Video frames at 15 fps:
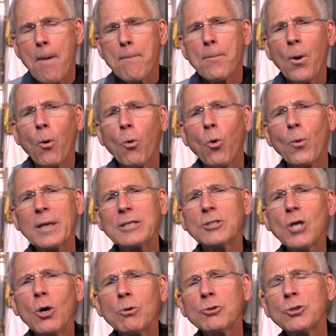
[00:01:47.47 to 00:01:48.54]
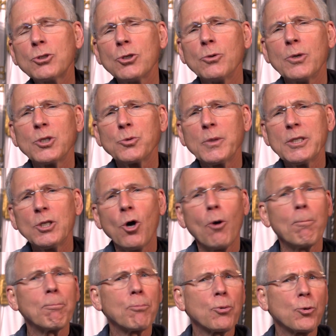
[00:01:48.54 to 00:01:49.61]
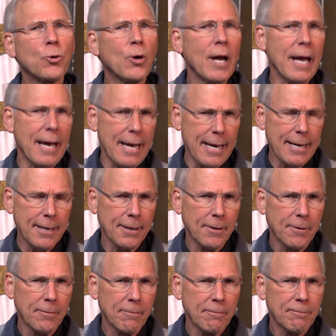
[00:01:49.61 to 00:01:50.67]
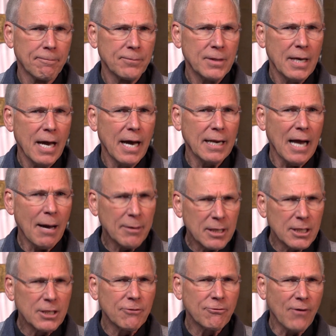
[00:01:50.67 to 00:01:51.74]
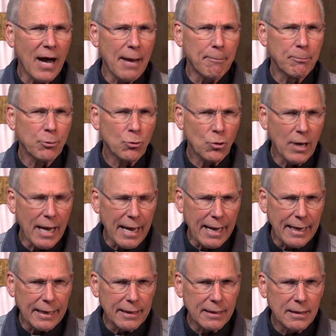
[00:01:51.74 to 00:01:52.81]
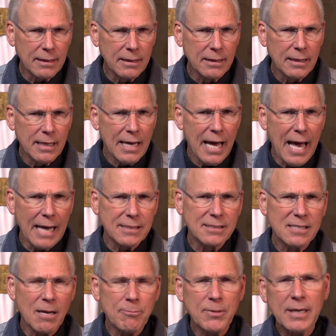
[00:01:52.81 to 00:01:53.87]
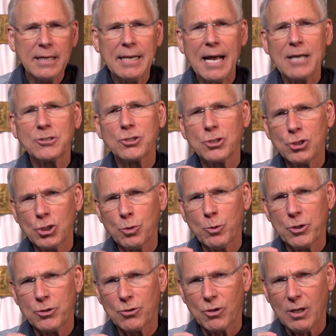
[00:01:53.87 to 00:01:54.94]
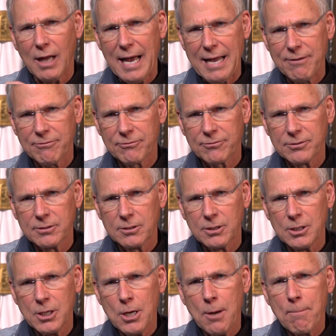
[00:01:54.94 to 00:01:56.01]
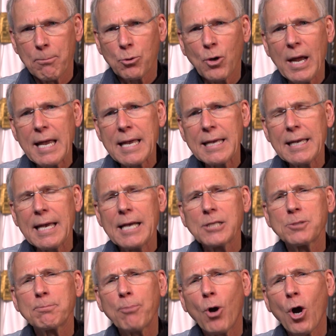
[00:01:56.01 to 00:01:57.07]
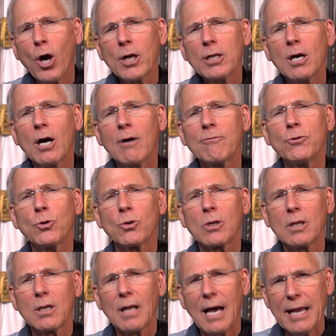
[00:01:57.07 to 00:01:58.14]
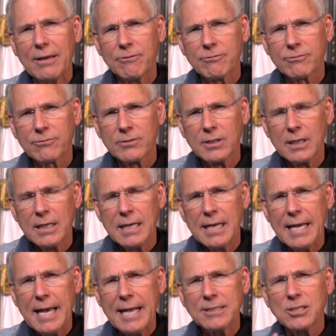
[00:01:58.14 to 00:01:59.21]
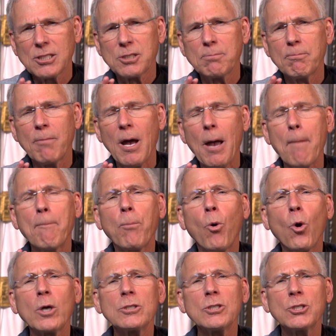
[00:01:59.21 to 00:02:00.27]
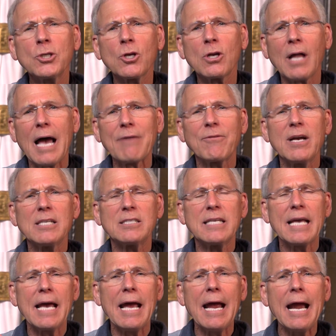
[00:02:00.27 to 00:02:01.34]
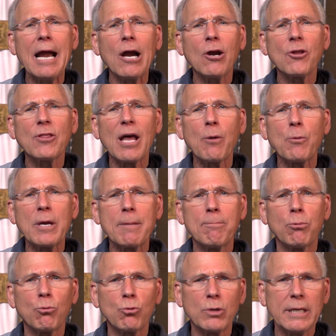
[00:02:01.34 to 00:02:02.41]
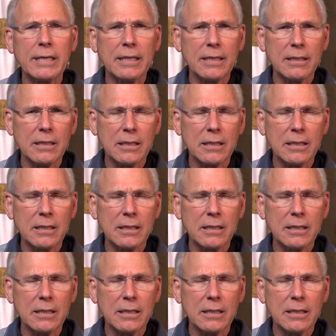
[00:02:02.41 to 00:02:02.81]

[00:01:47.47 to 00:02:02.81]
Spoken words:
But what we don't do is we don't pray. And I'm going to define praying as something that has to do with your life. Praying is part of your life. It's as important to your life as the air that we breathe.